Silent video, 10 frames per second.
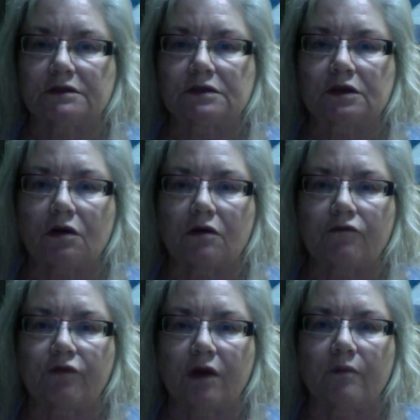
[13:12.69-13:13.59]
to go
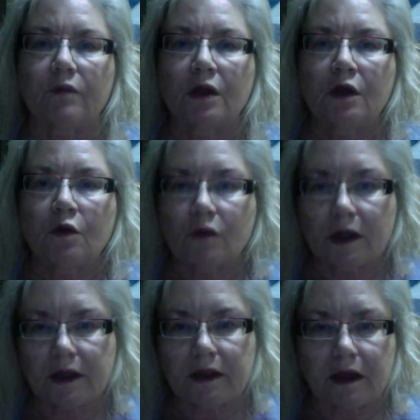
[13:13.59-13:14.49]
from
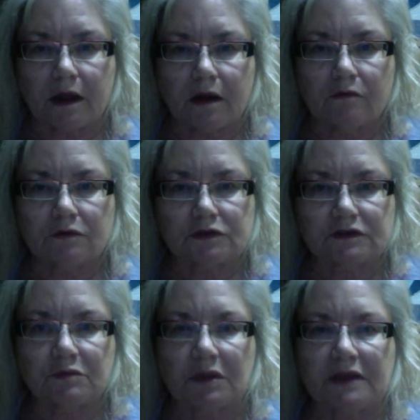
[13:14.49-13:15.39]
Wegao, which is
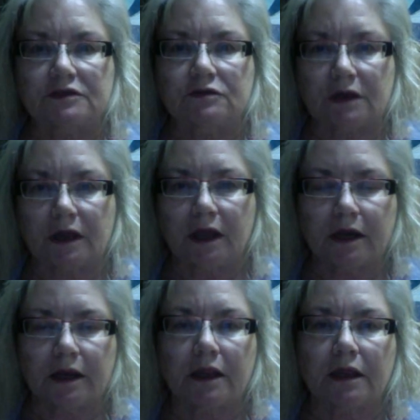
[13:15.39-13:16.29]
the main street
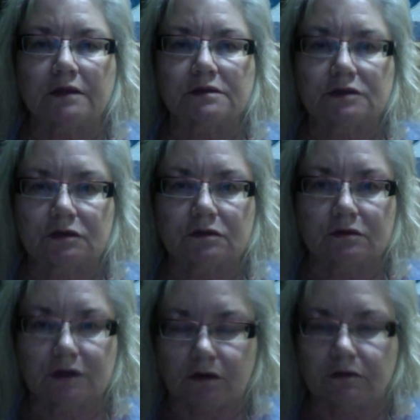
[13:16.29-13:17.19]
heading into
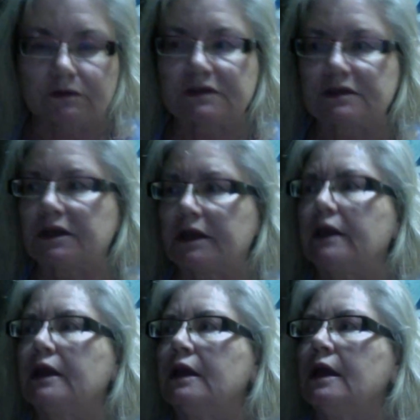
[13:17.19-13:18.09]
the old city,
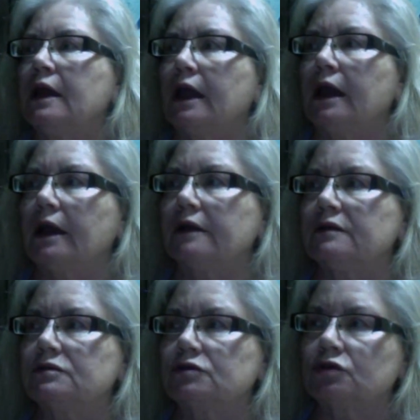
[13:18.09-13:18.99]
and
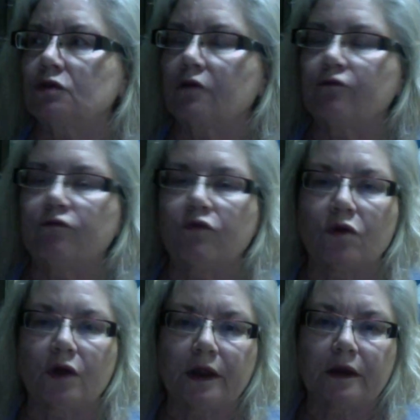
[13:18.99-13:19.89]
to
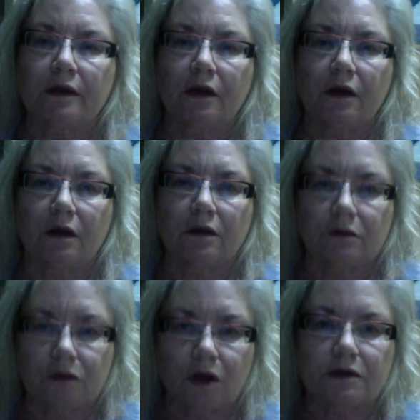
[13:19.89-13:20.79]
avoid a
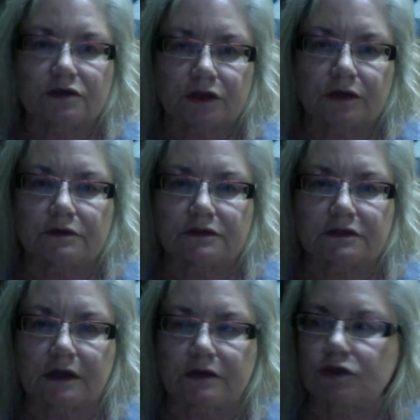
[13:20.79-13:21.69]
large
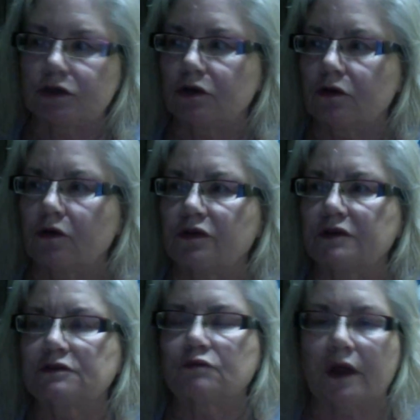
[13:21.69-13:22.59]
intersection, you go
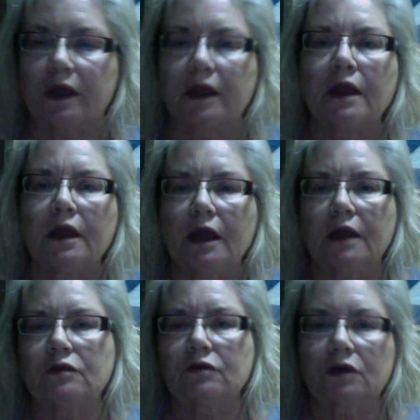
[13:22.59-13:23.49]
this way,
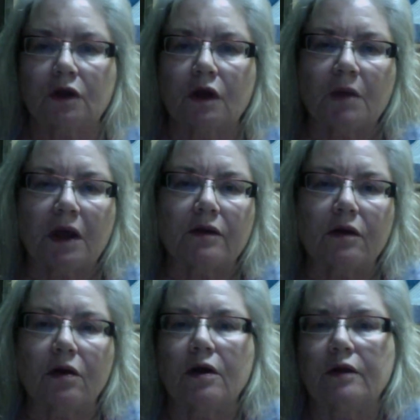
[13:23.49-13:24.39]
and you can come out
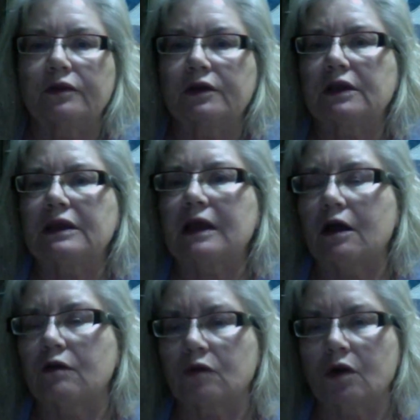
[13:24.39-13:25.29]
on the
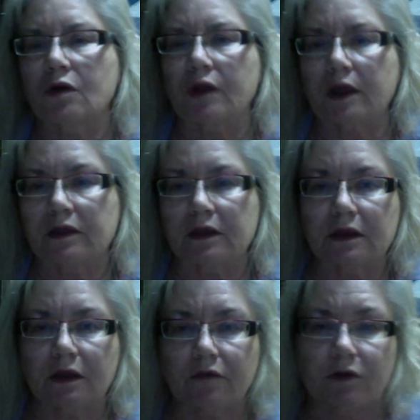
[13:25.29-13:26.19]
canal road and then
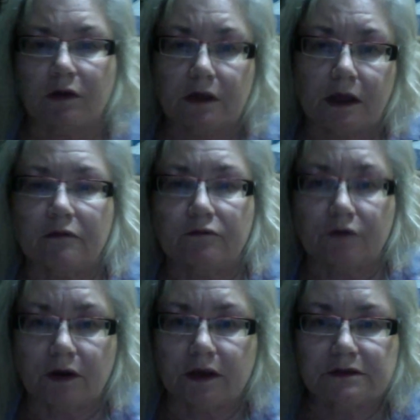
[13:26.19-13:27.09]
get
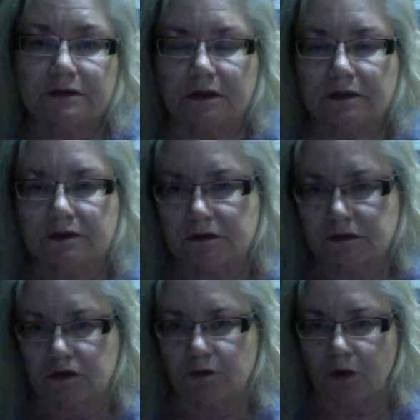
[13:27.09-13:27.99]
very easily to the
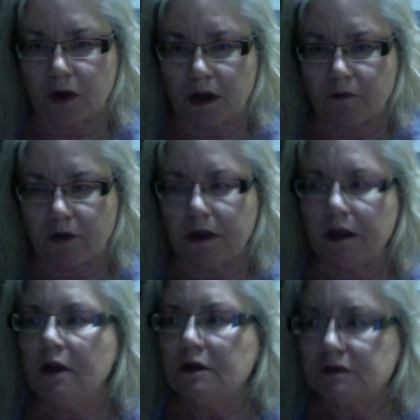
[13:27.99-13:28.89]
superhighway.
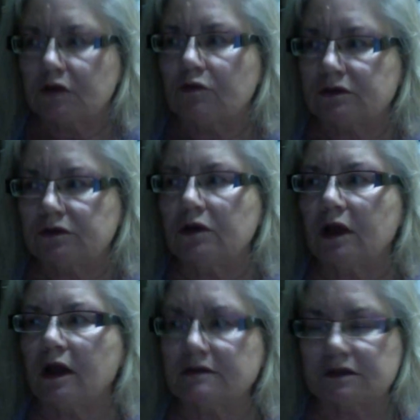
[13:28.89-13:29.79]
So we do
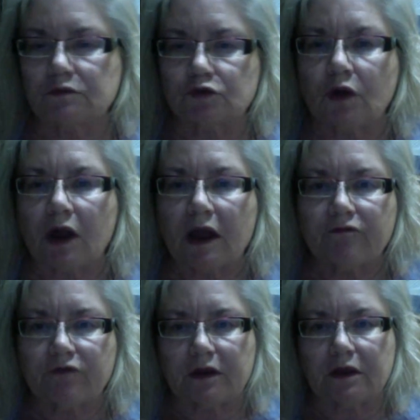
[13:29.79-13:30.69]
have some
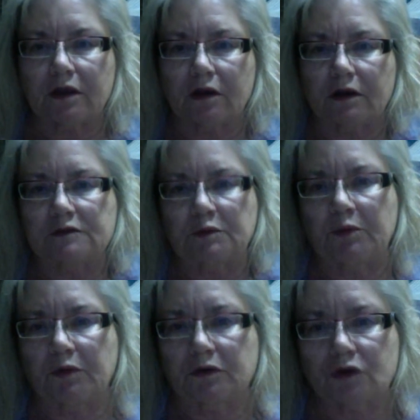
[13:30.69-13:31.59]
traffic here because
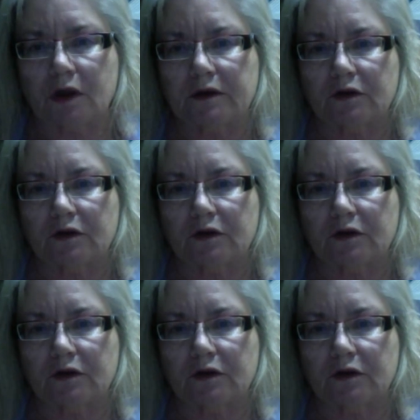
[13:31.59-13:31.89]
people are trying